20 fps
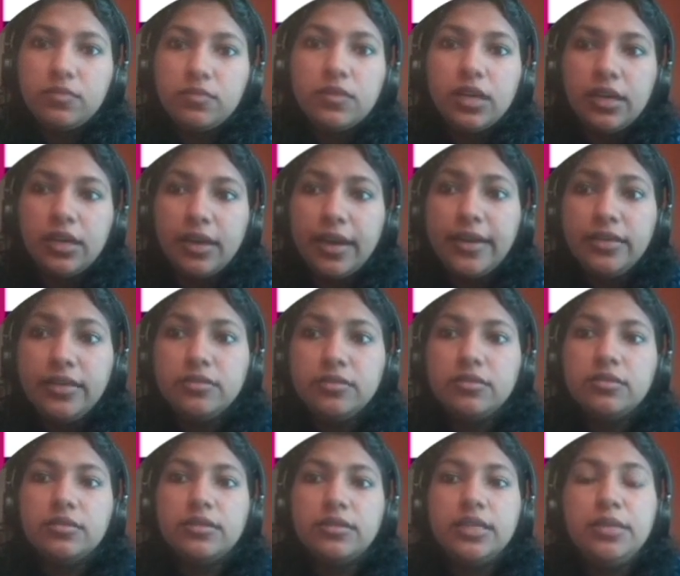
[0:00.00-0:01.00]
Right?
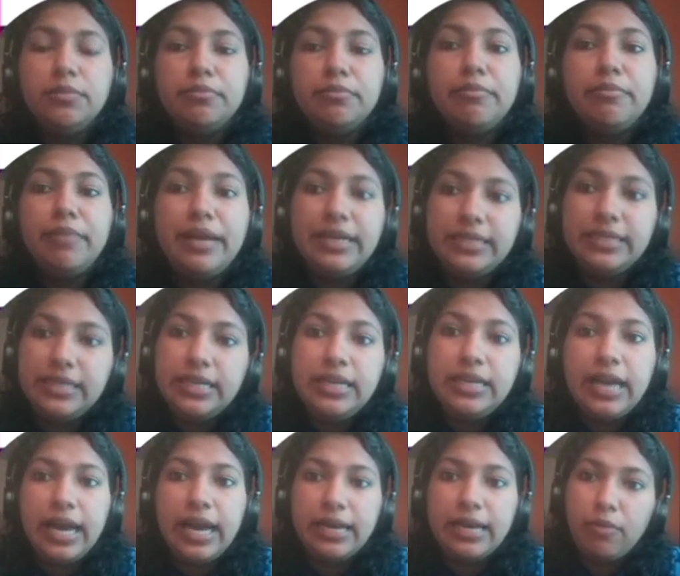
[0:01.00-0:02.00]
Then melting
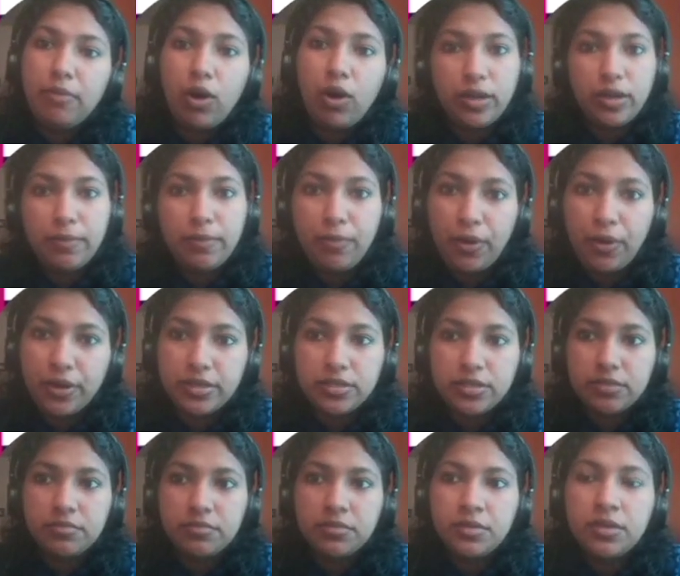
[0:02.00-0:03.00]
and boiling points.
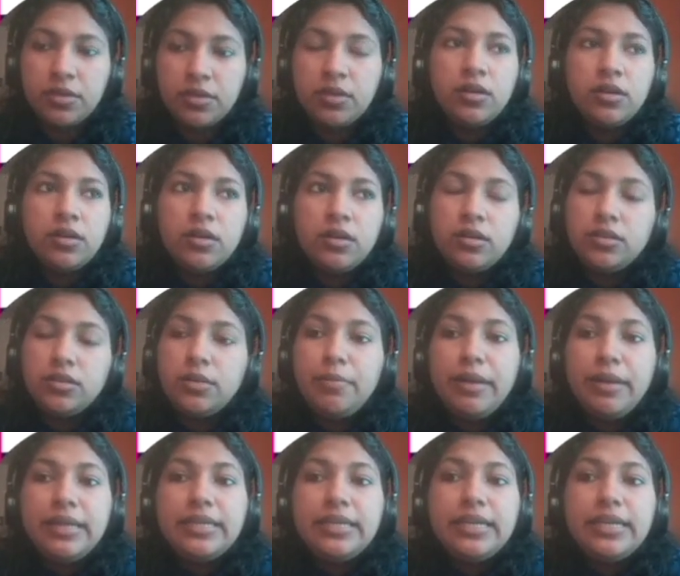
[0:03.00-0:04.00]
The
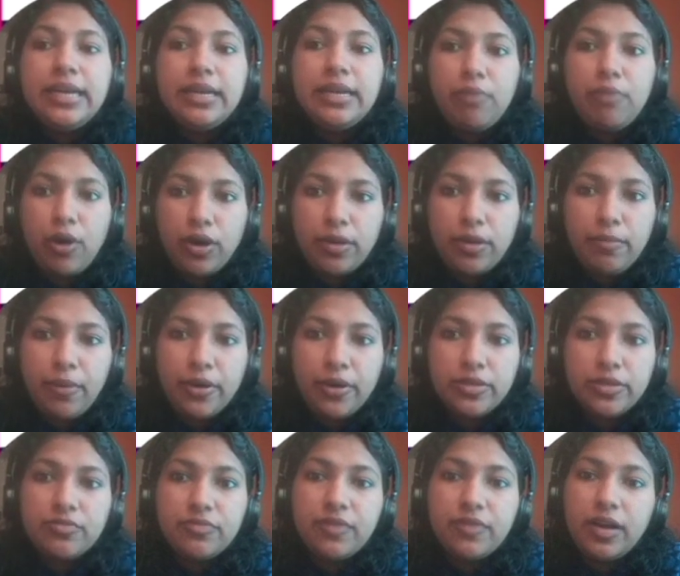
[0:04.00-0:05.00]
melting and the boiling points
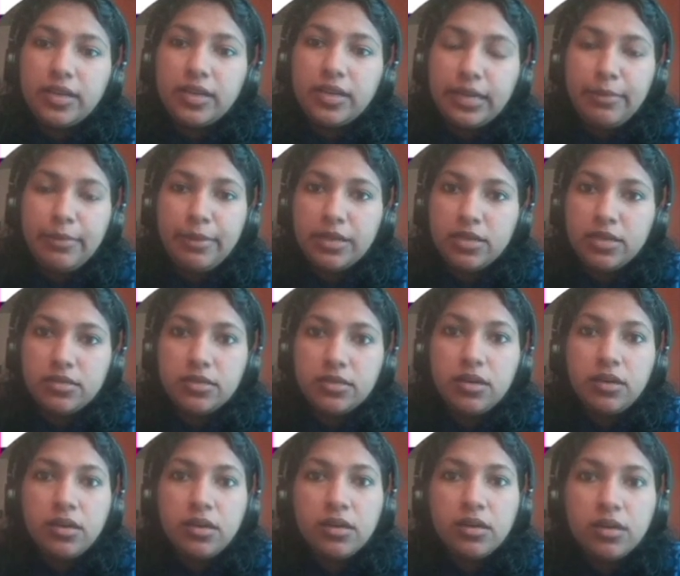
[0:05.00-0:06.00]
of alkali metals are
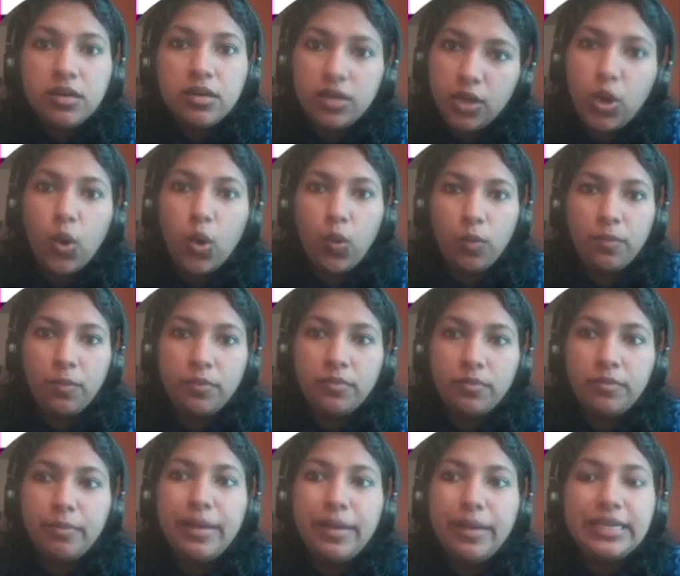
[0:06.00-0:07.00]
low.
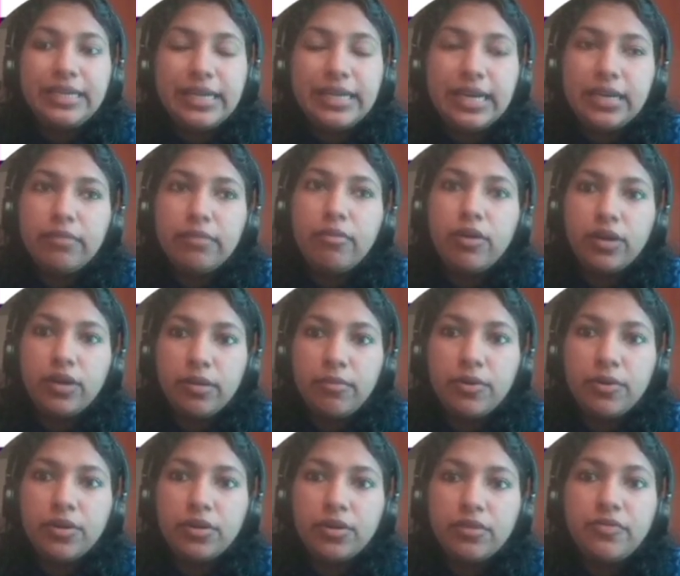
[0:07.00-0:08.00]
Melting and the boiling
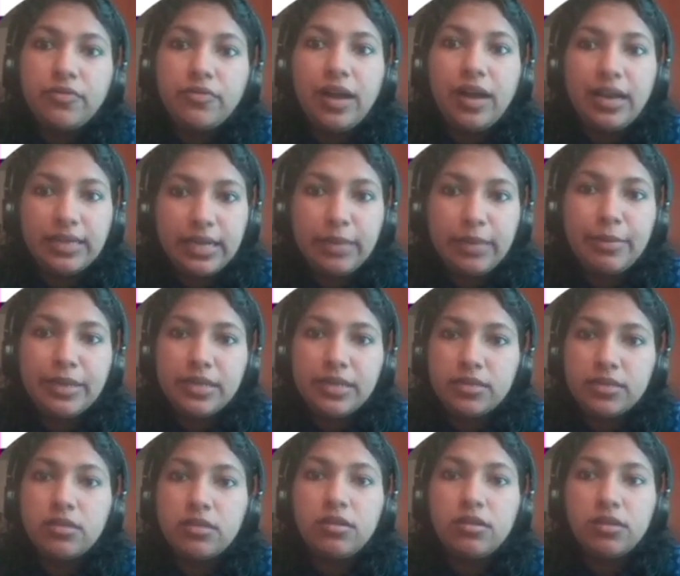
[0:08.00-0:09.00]
point of alkali metals
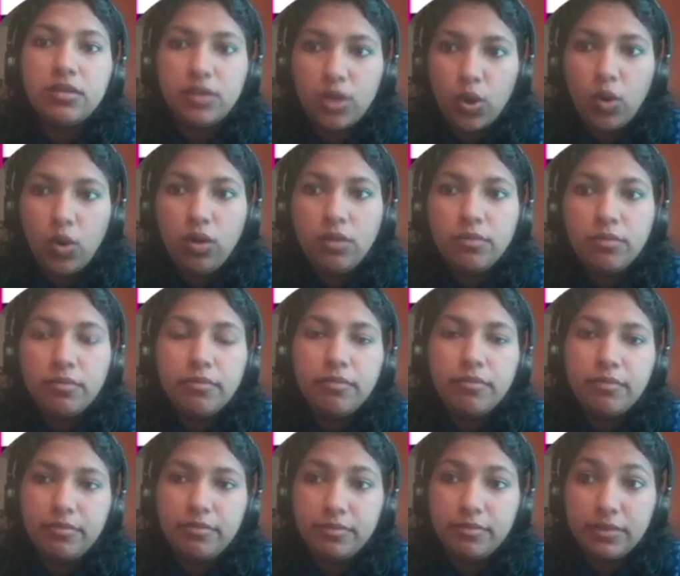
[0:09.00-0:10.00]
are low.
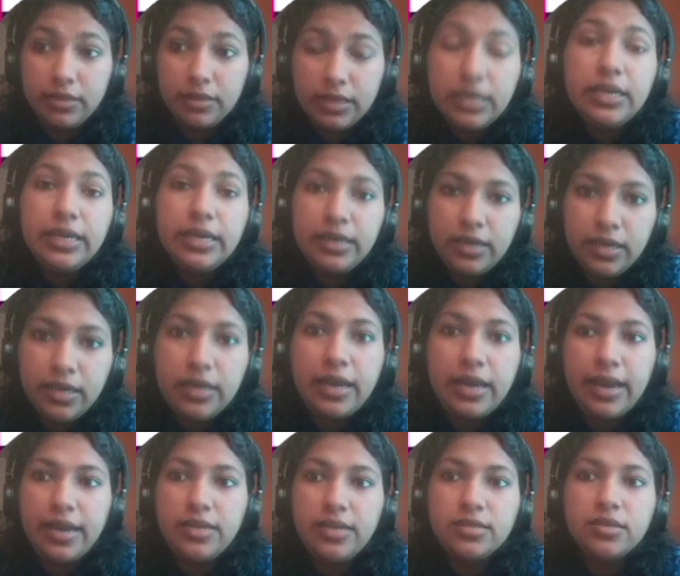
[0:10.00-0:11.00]
It
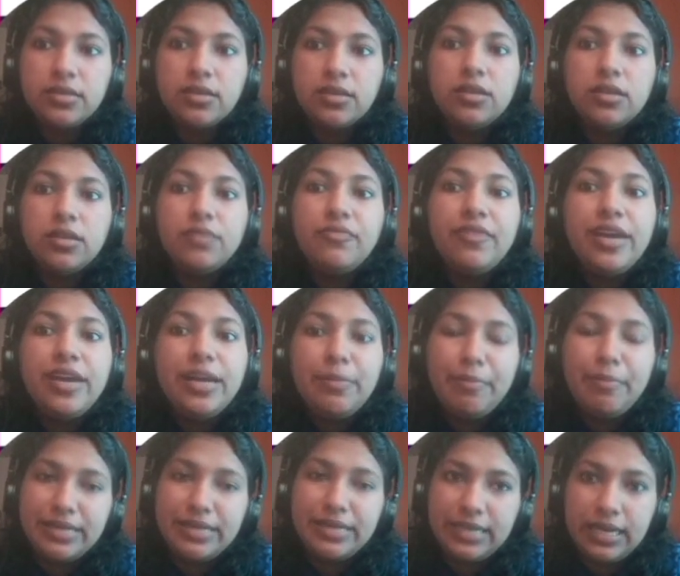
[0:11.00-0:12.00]
indicates weak
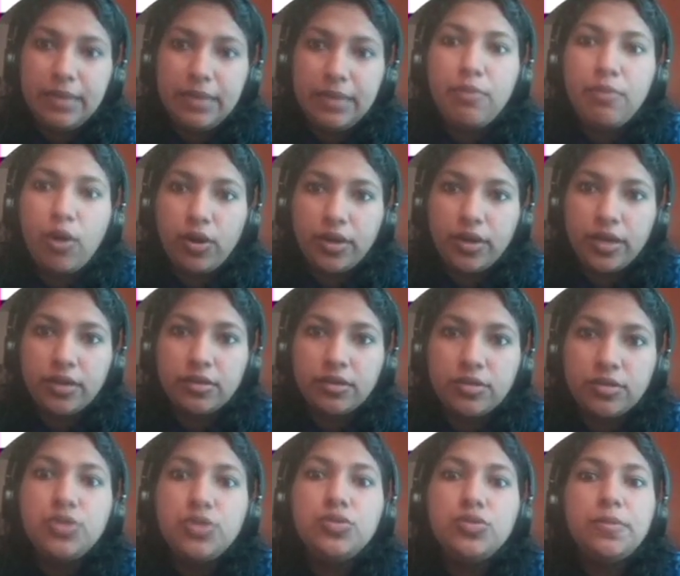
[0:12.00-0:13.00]
metallic bonding
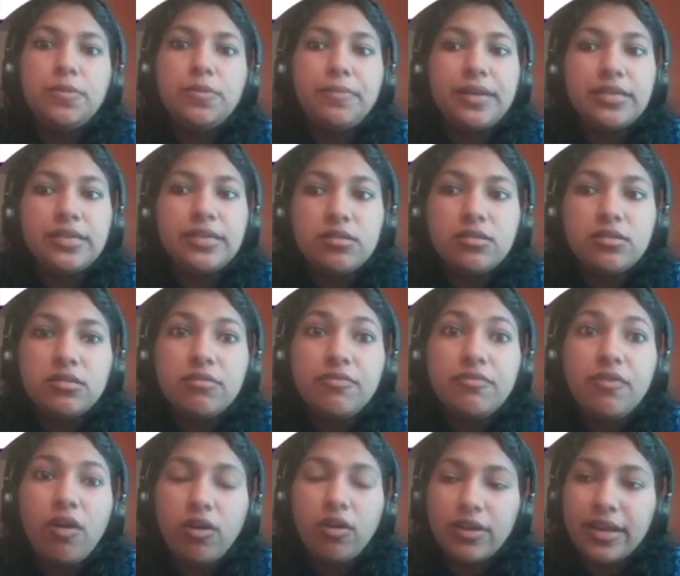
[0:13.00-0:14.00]
due to the presence of
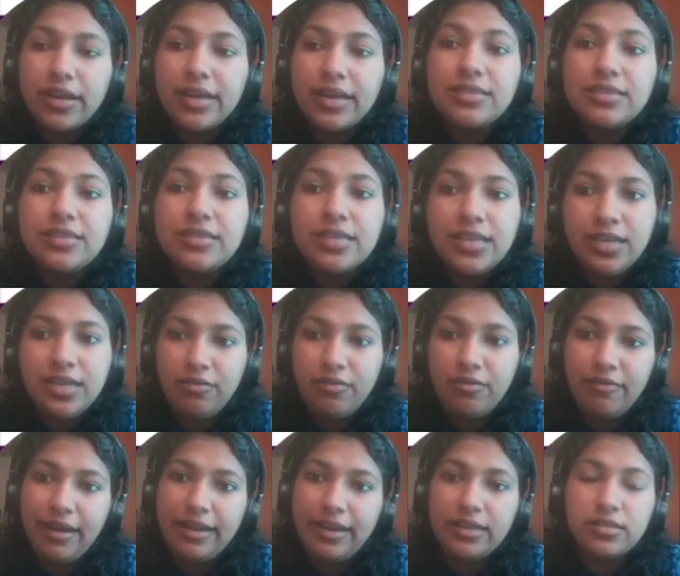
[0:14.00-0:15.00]
only a single
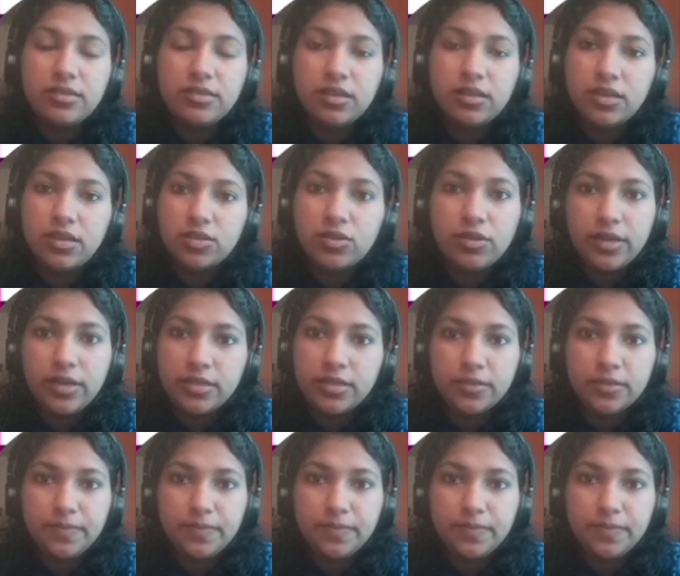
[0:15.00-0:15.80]
valence electron in them.